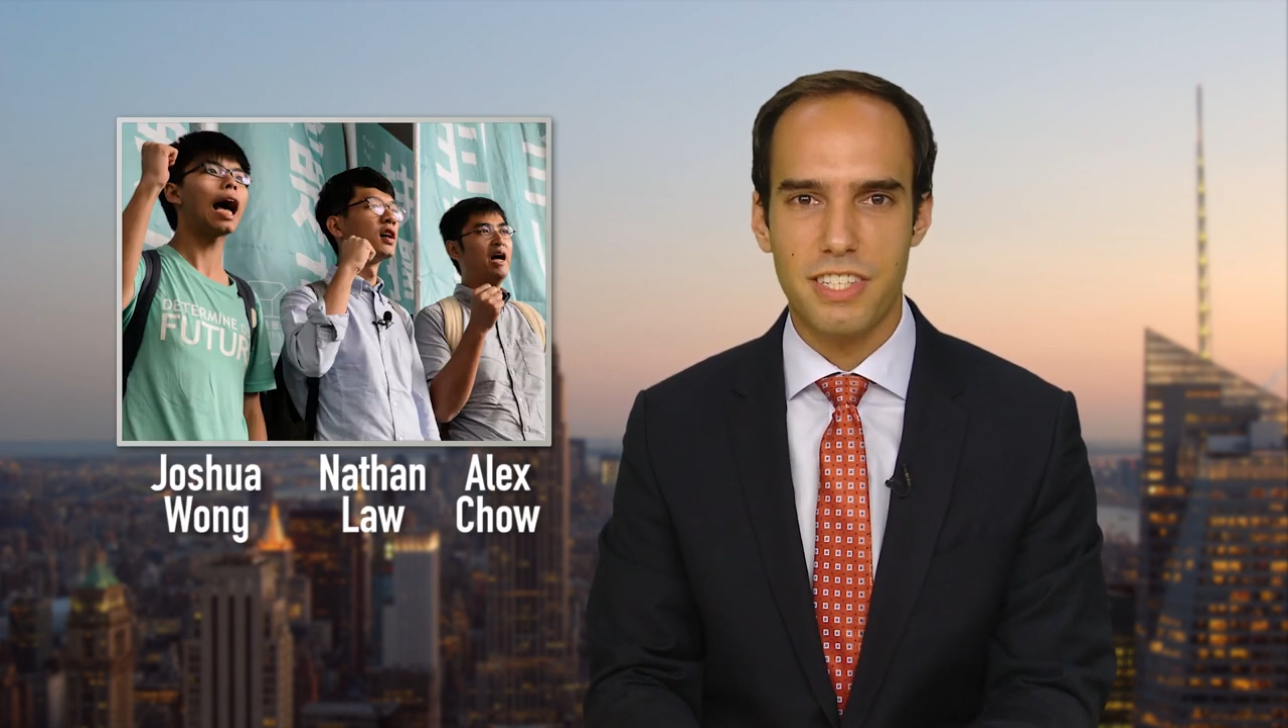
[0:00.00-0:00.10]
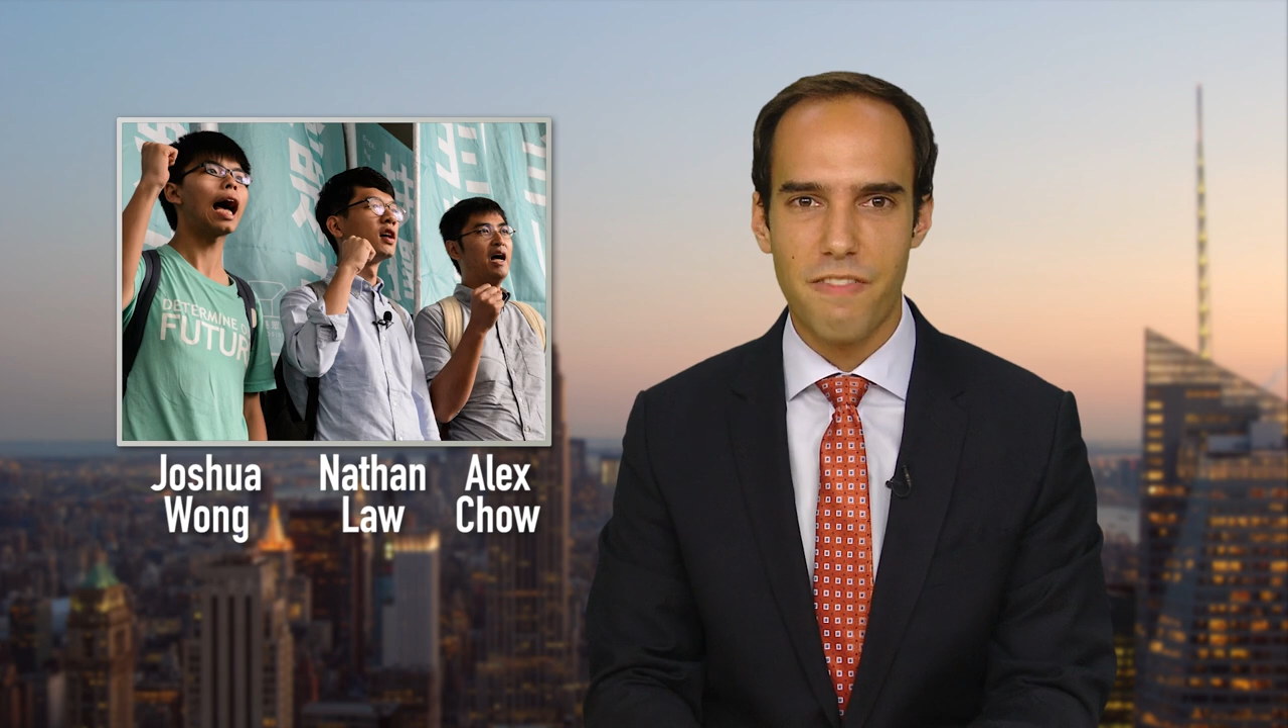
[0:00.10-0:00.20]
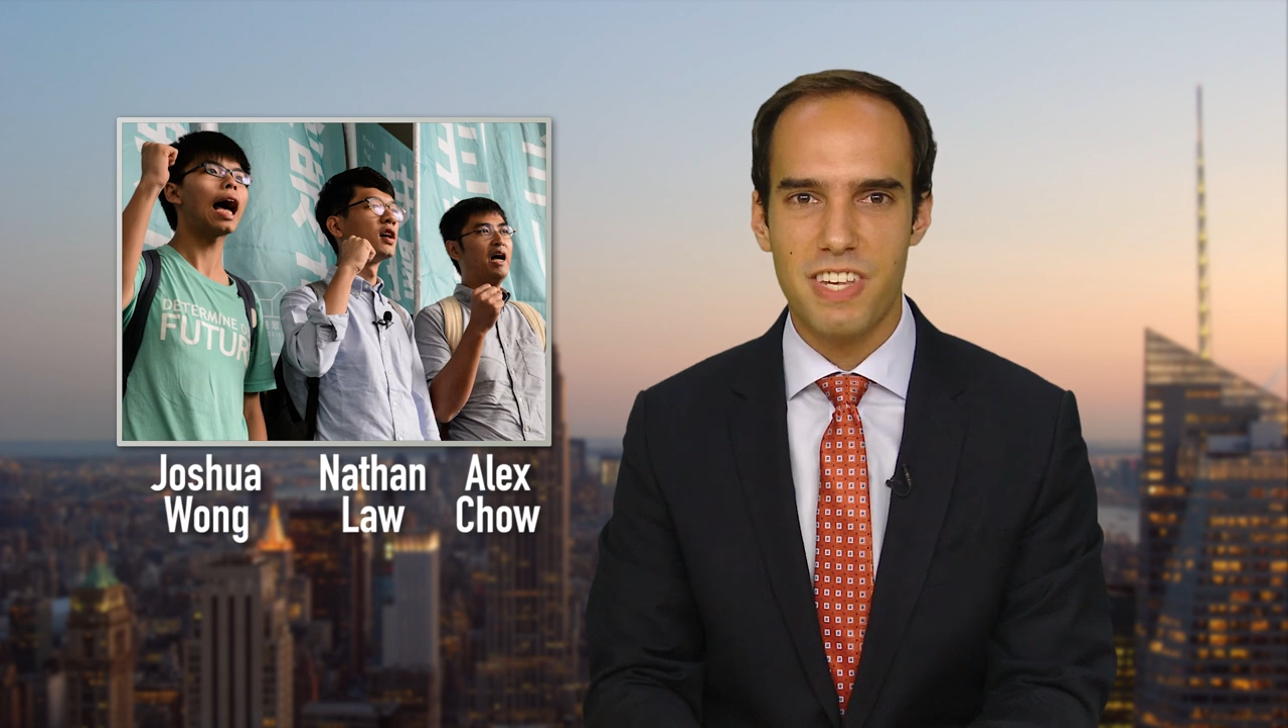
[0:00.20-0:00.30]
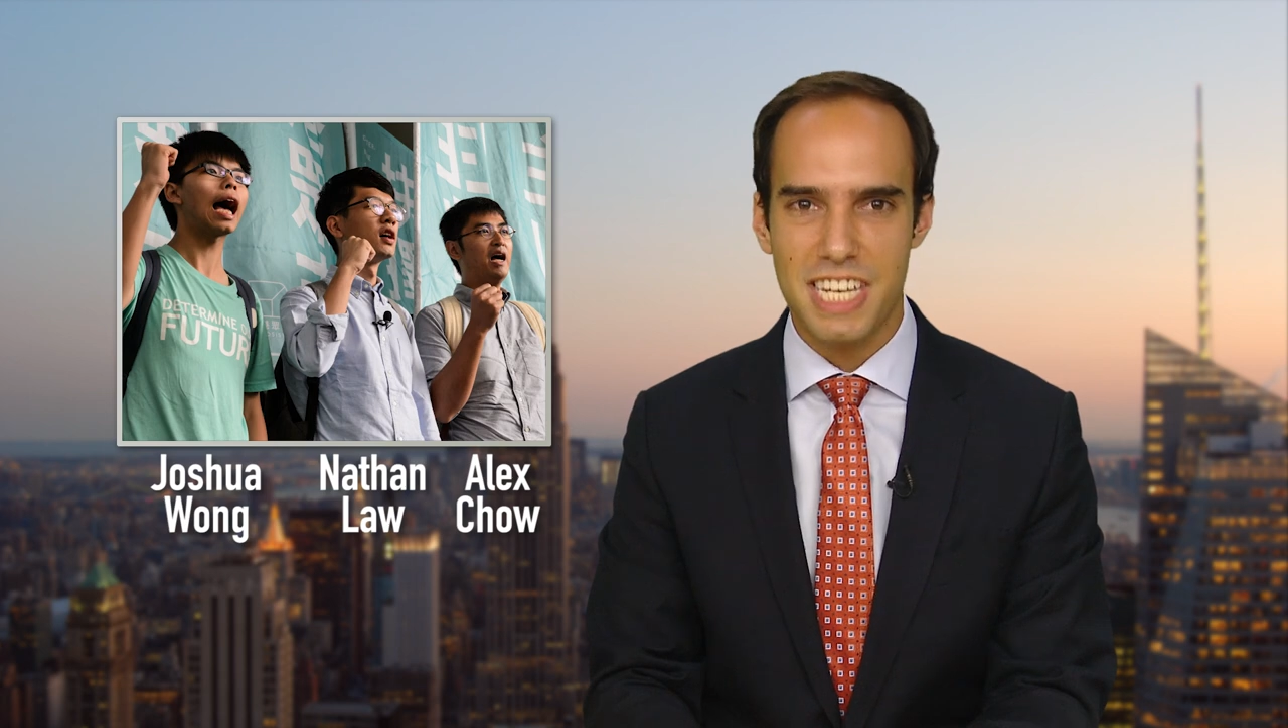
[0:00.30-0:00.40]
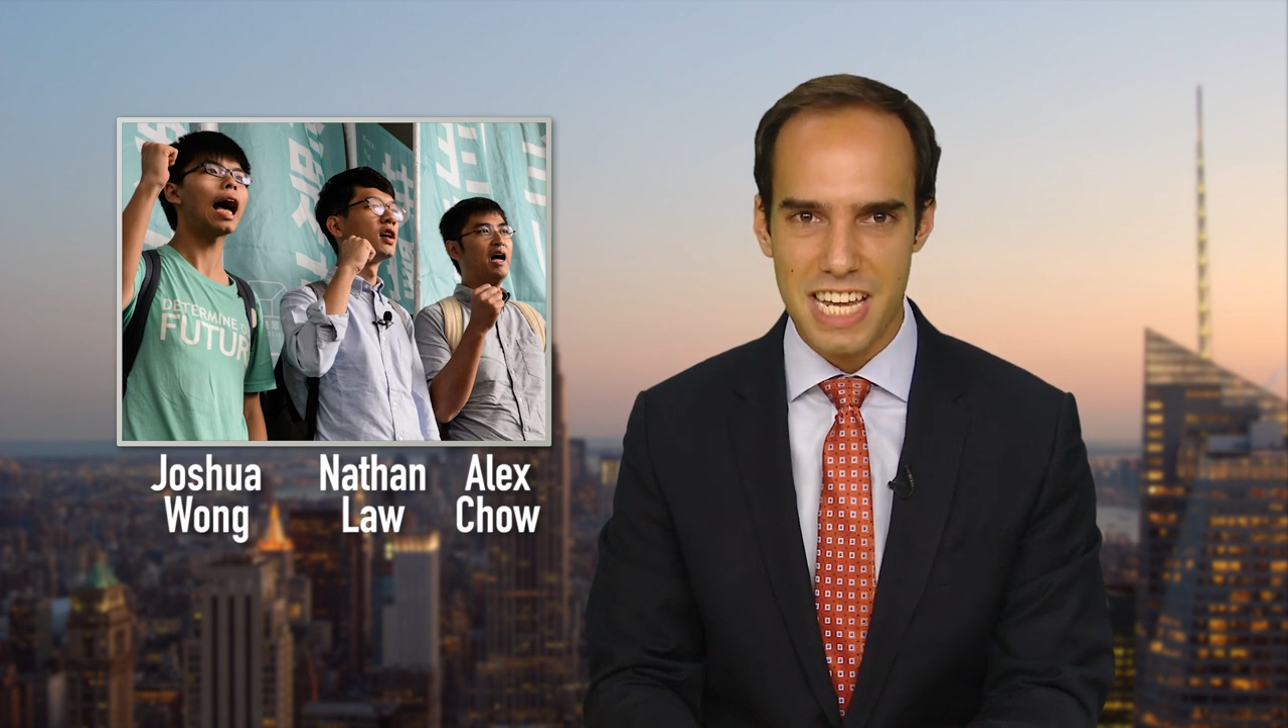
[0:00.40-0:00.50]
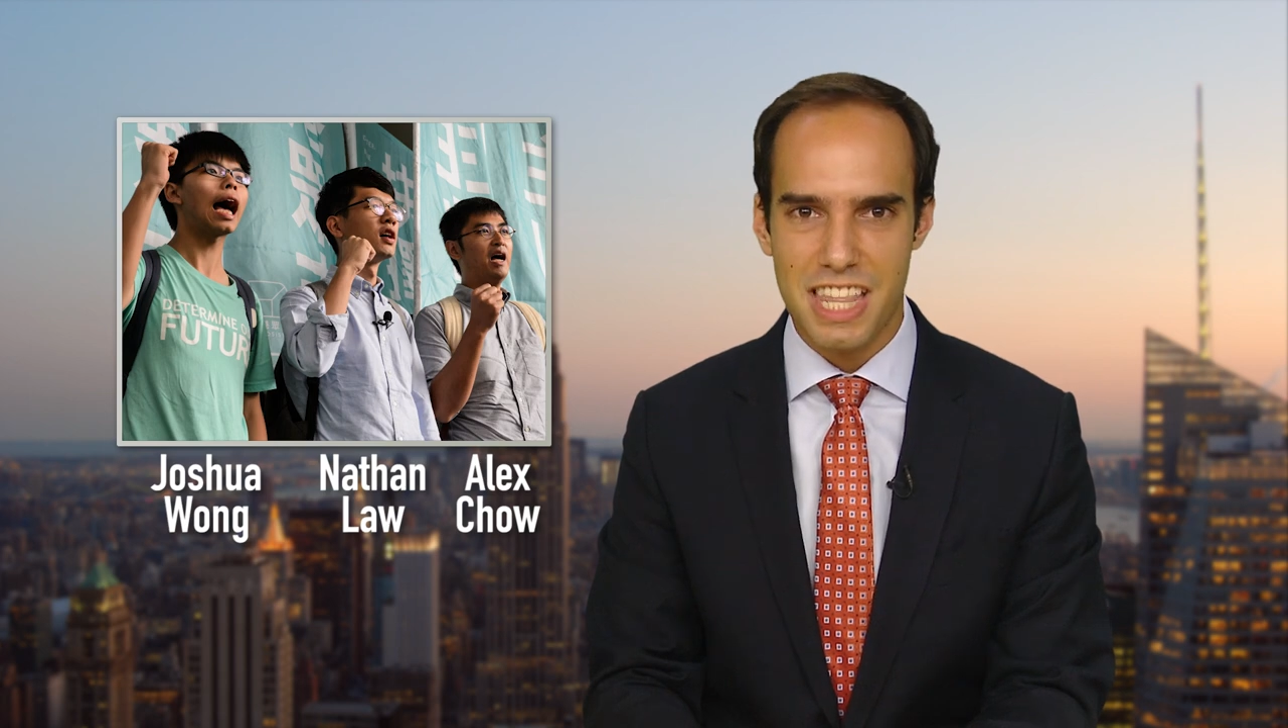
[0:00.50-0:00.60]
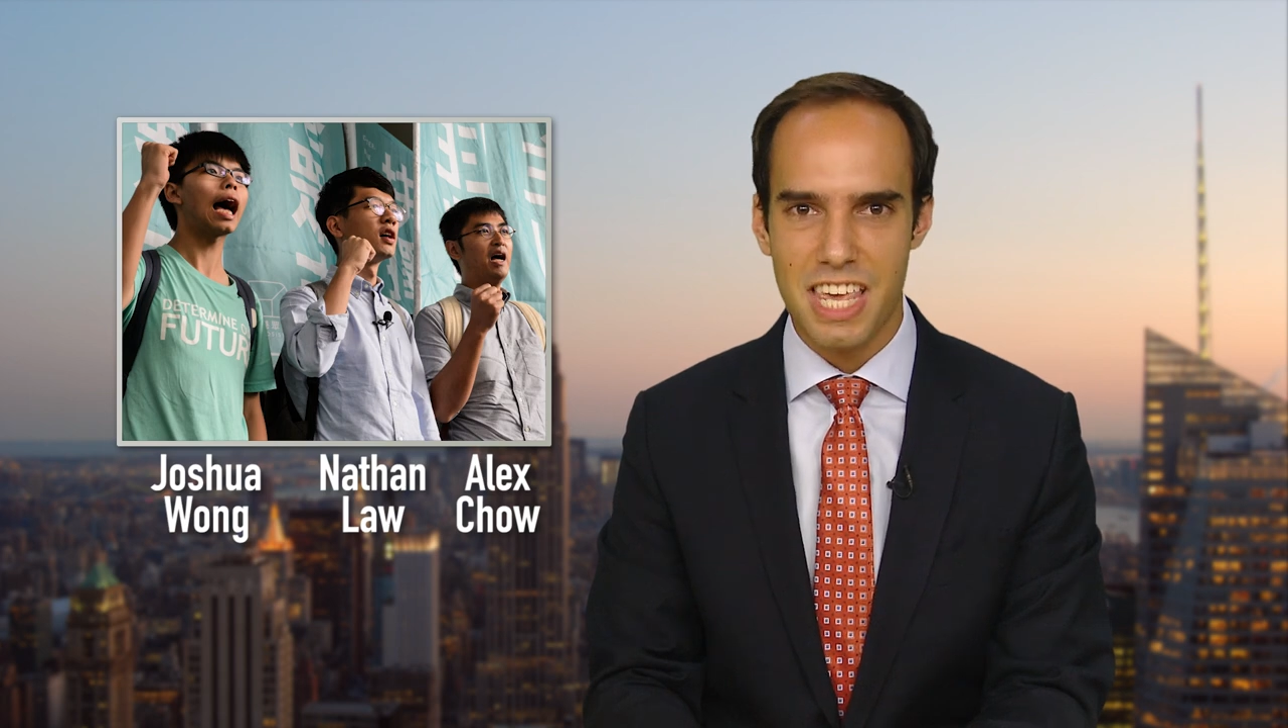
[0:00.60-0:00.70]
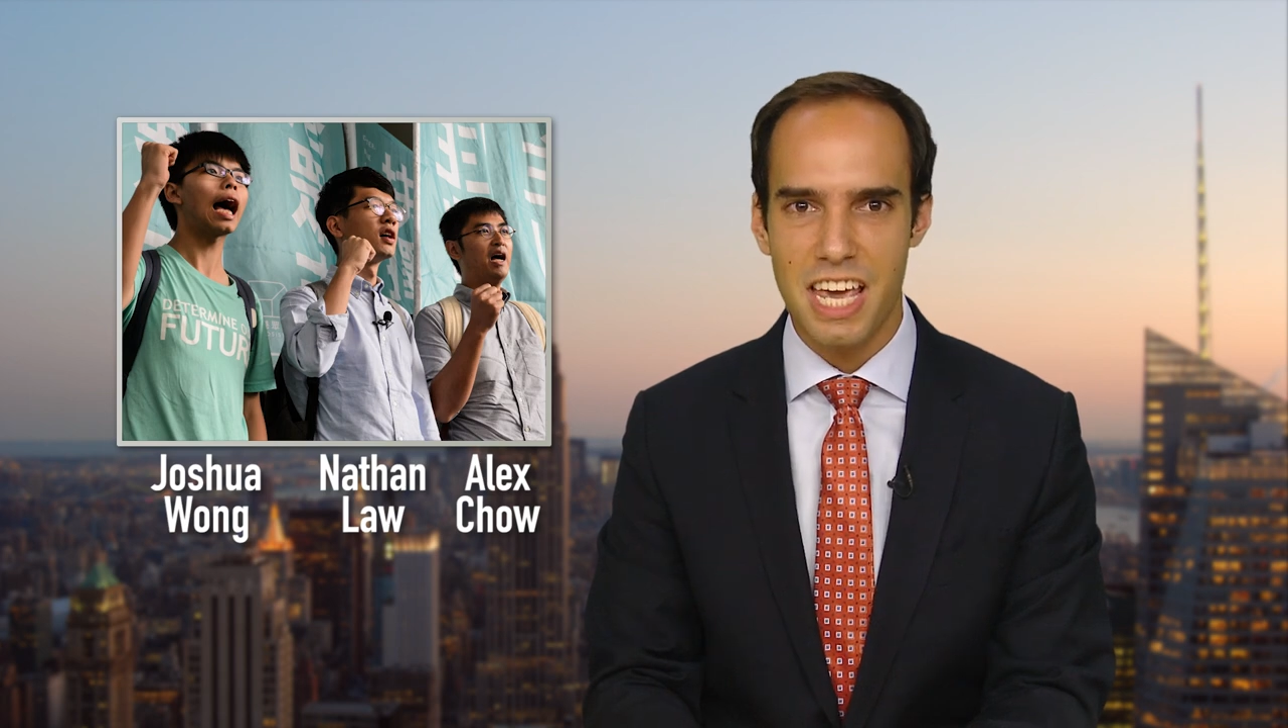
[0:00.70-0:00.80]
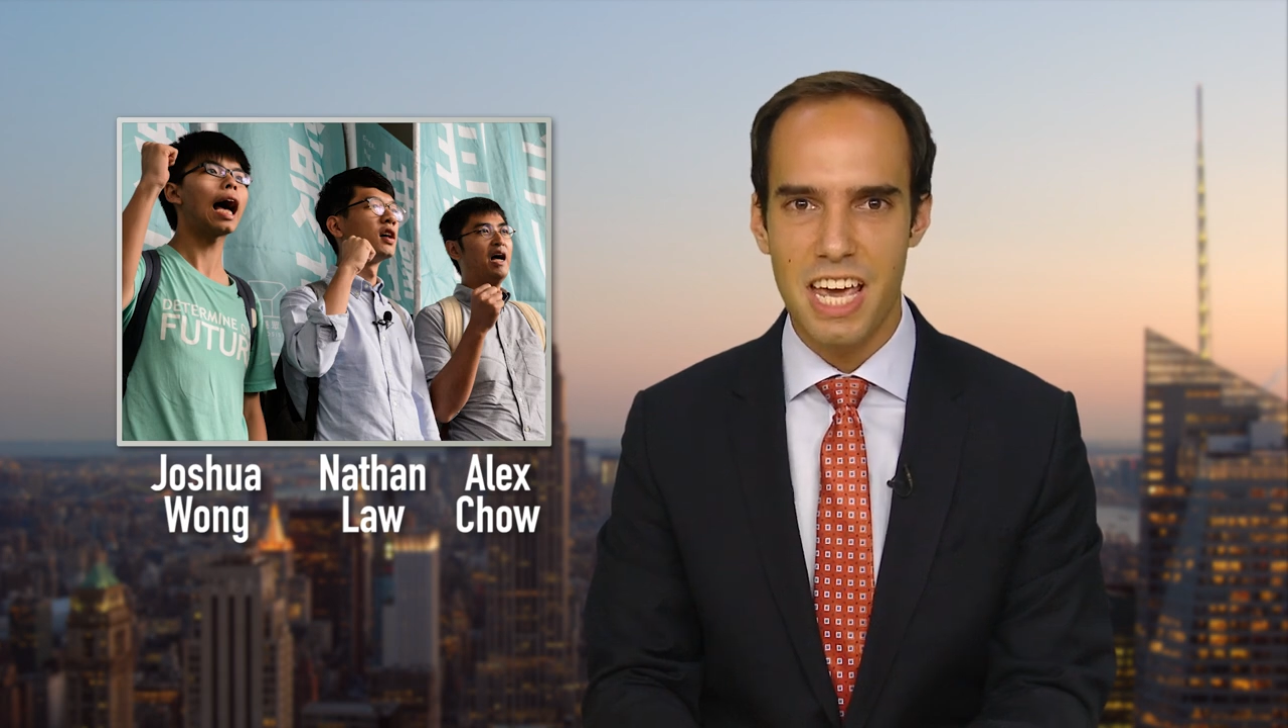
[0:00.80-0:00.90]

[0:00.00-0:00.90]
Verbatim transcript: 17th,